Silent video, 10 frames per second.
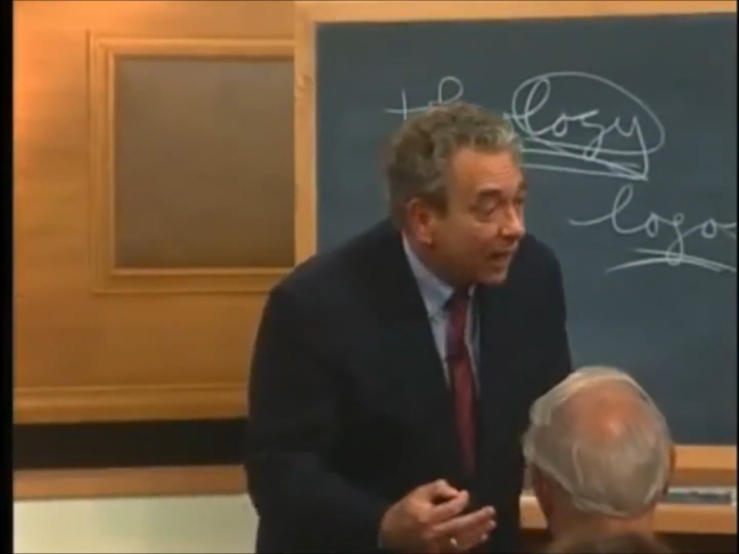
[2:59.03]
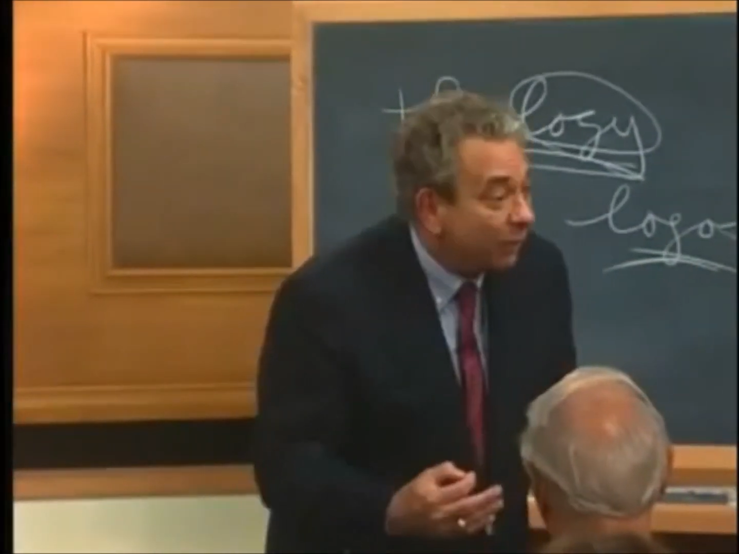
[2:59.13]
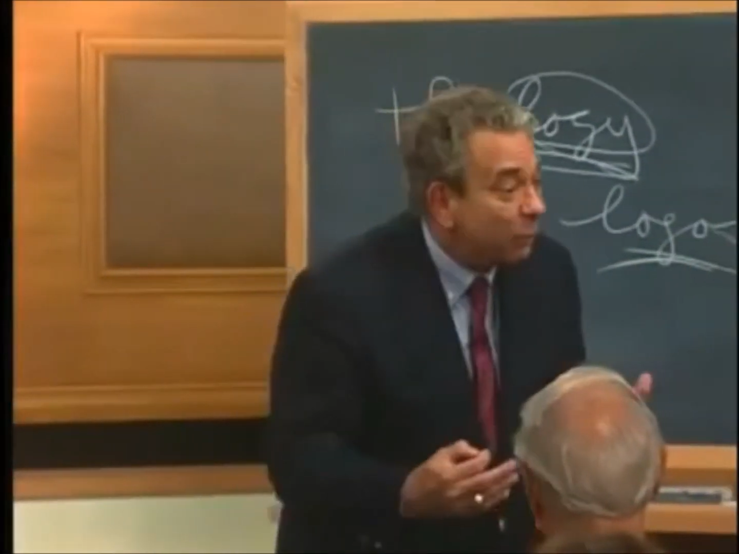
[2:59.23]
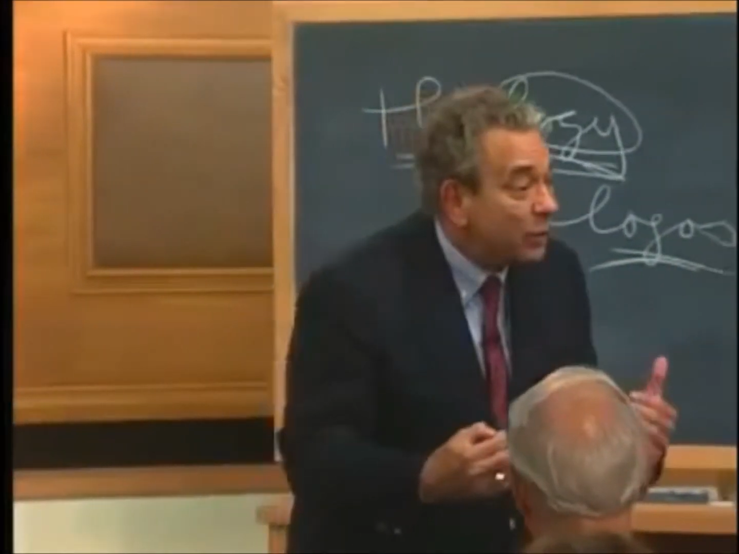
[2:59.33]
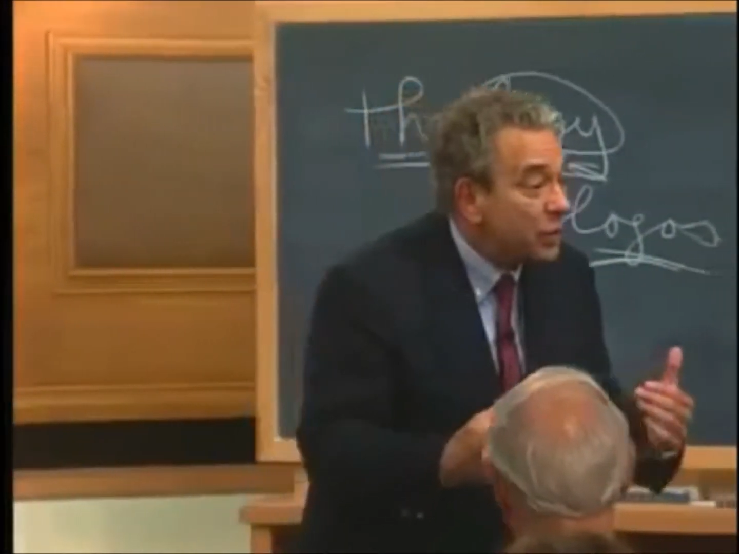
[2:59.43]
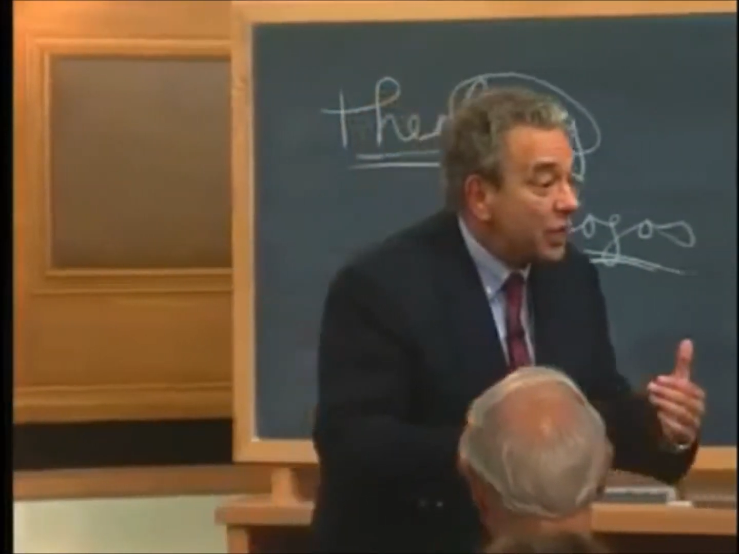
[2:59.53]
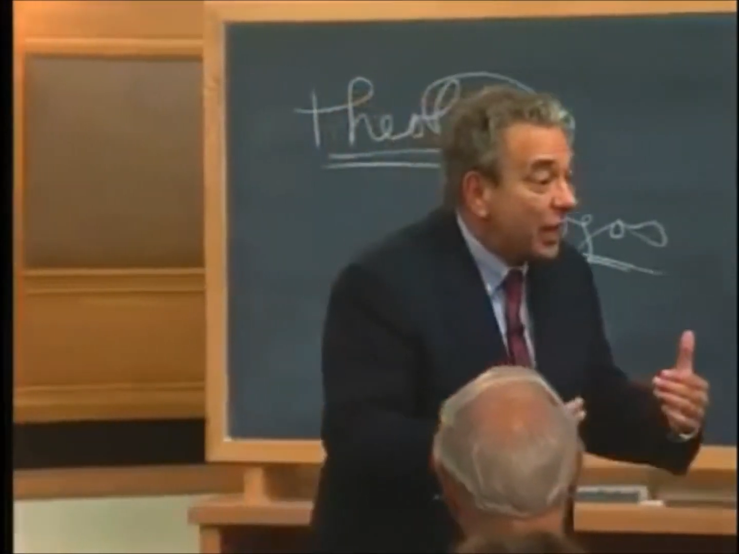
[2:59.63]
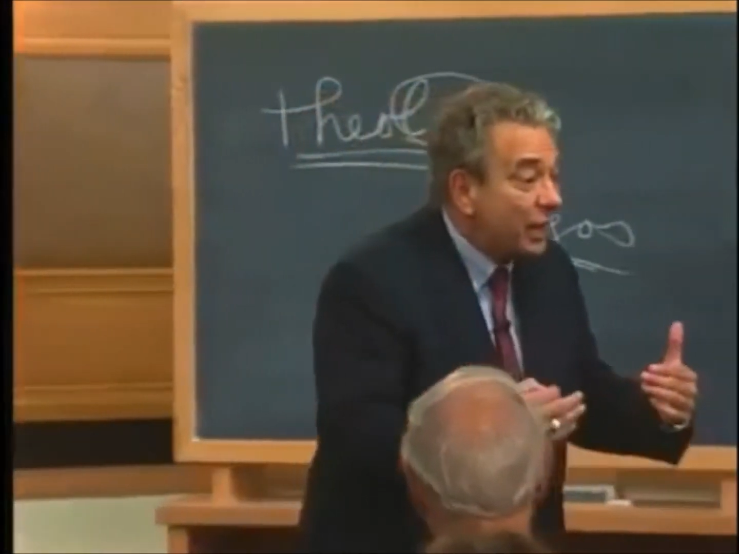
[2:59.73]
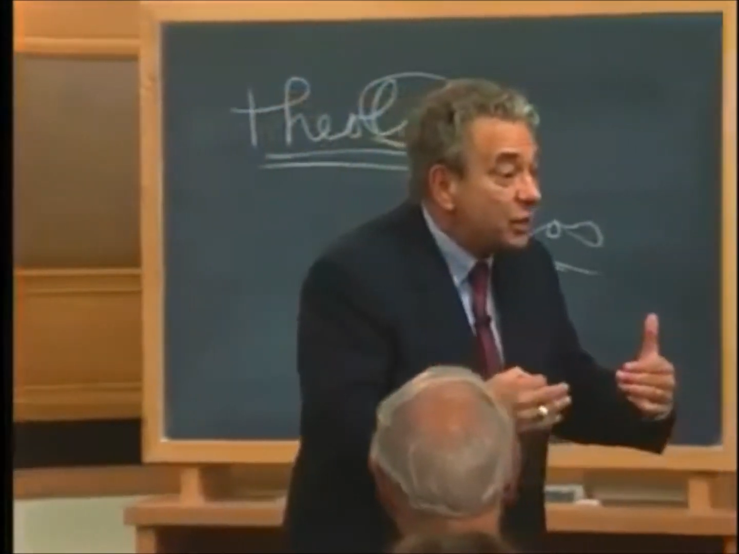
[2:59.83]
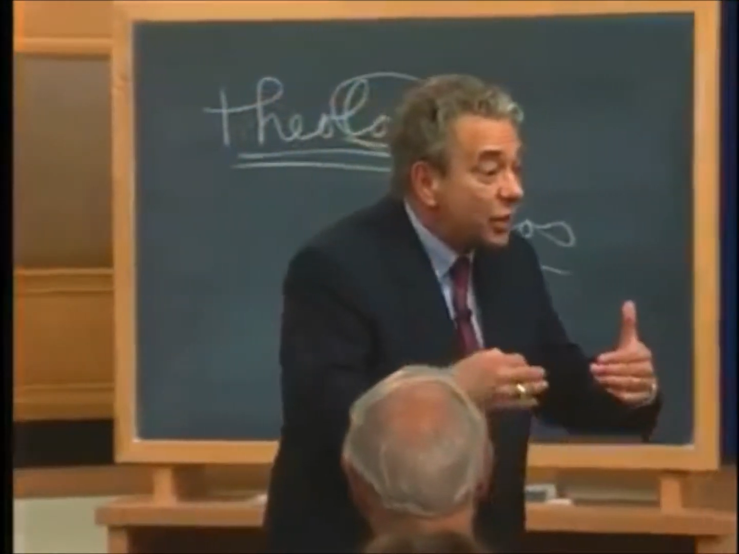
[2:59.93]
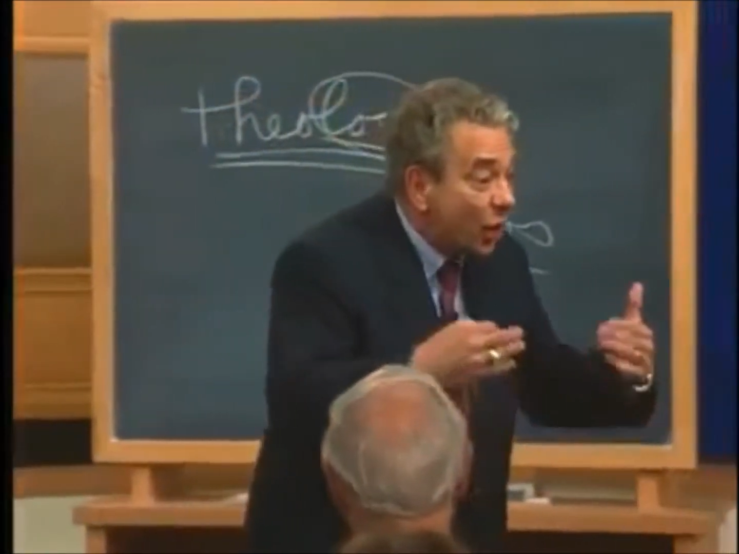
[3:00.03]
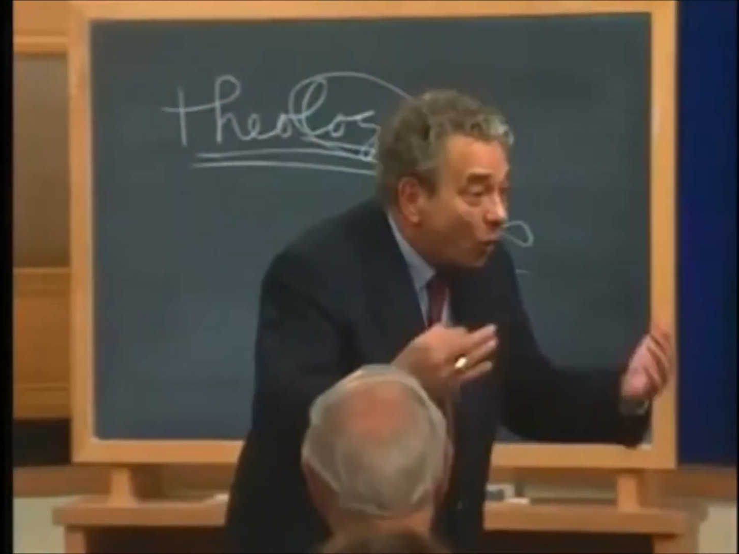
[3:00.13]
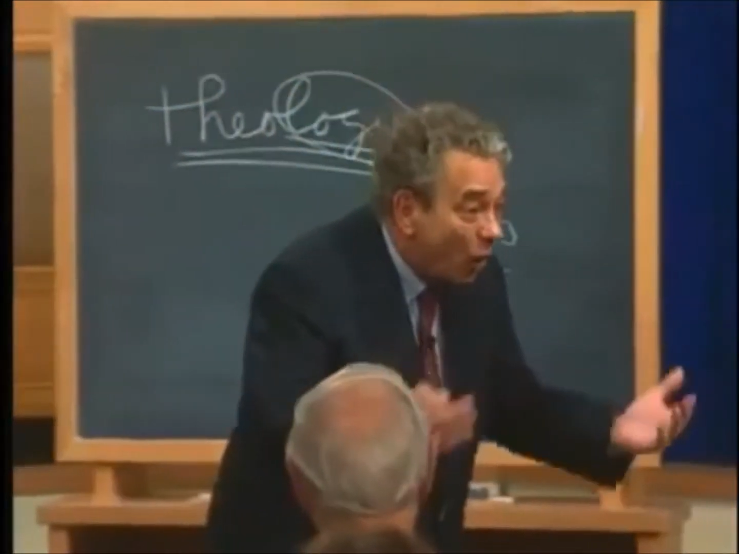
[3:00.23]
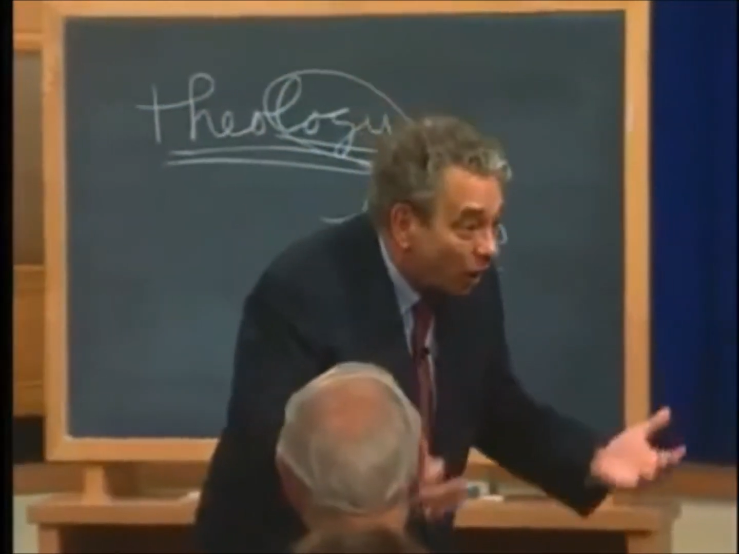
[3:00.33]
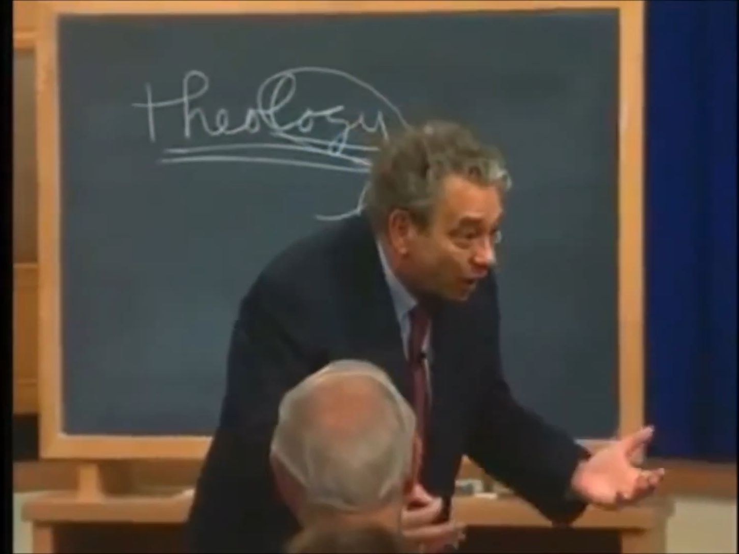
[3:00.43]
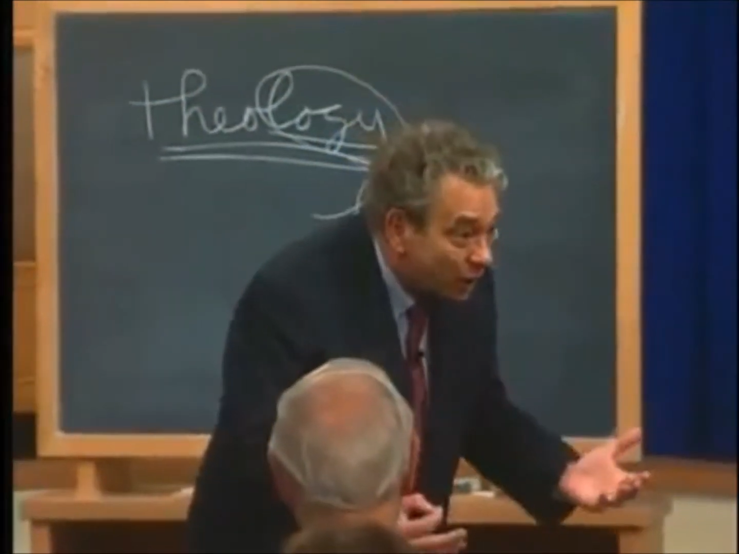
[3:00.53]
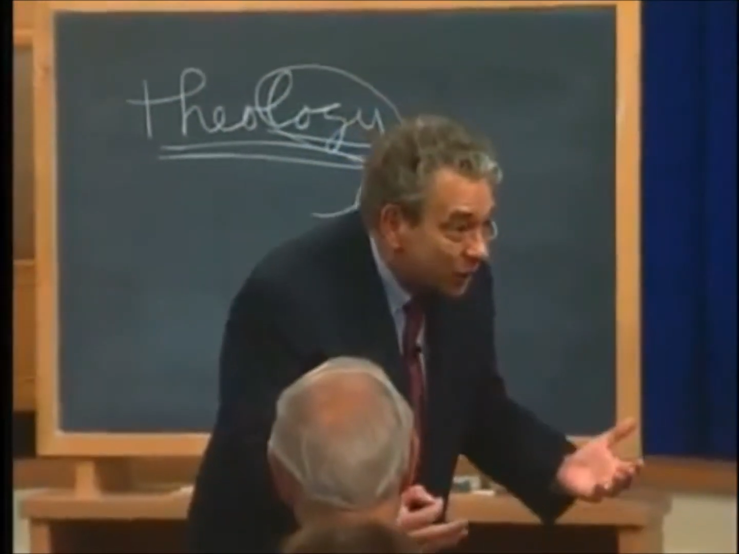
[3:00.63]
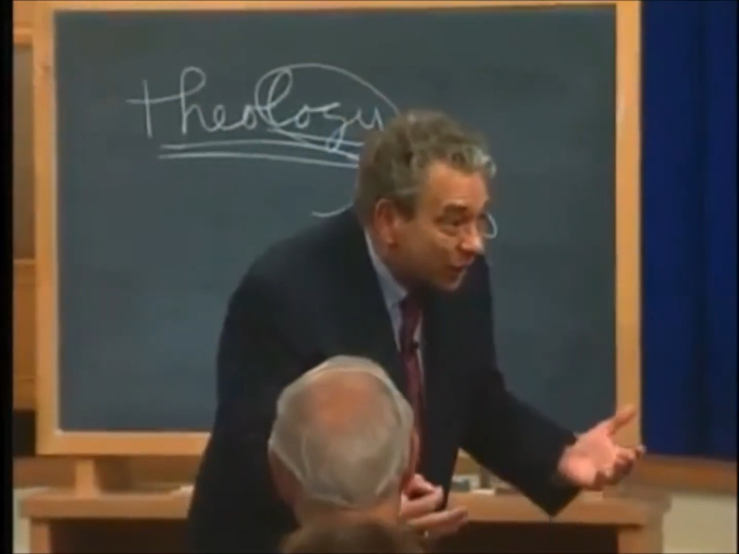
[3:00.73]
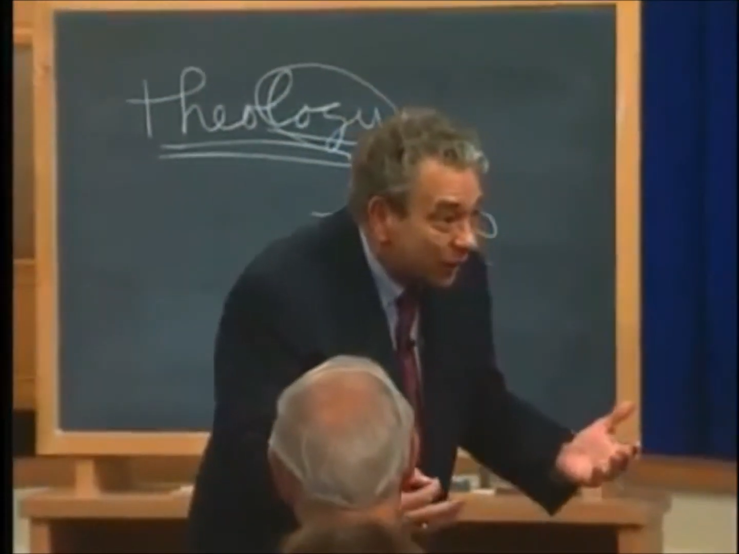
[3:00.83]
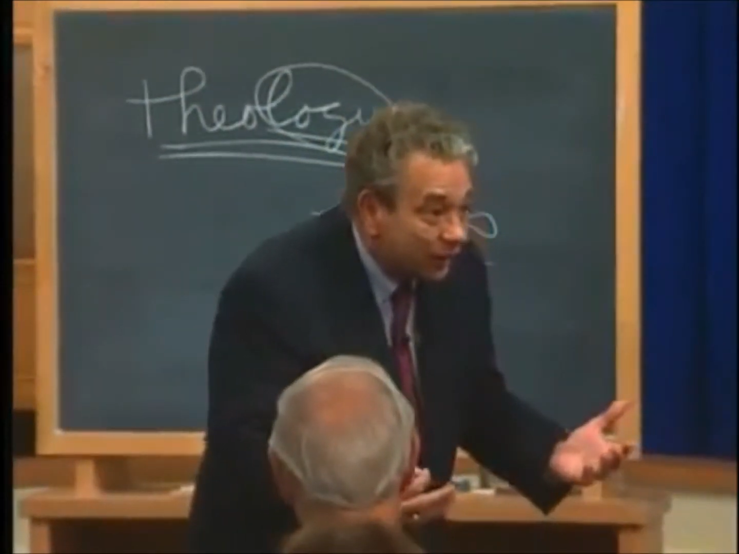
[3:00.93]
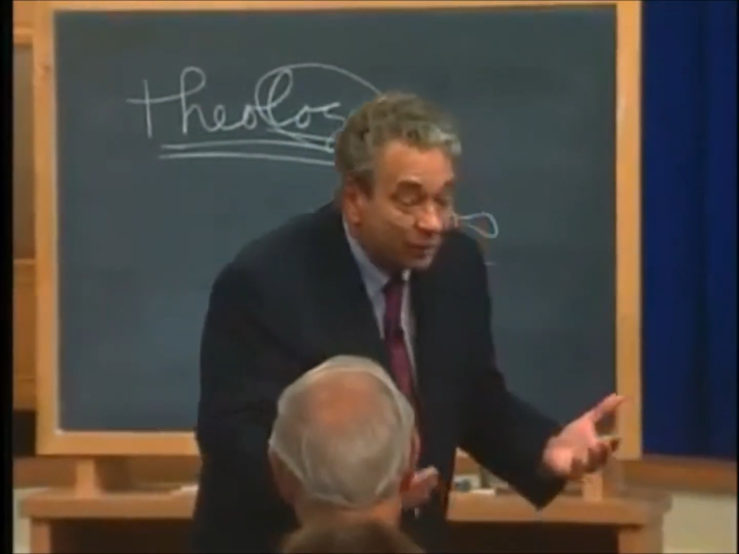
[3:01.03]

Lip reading: If we study zoology,